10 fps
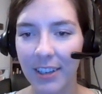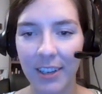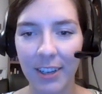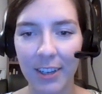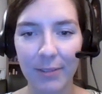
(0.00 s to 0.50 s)

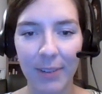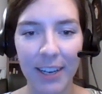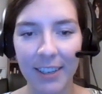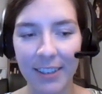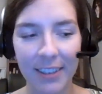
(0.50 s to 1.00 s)
All
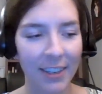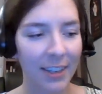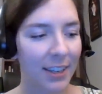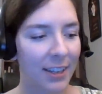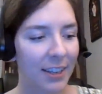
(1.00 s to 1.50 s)
right.
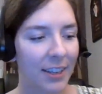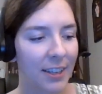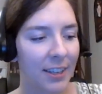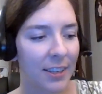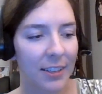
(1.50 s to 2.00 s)

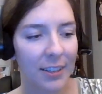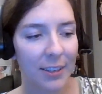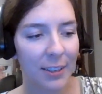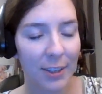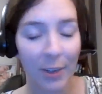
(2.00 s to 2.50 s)

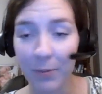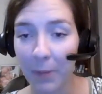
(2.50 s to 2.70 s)
So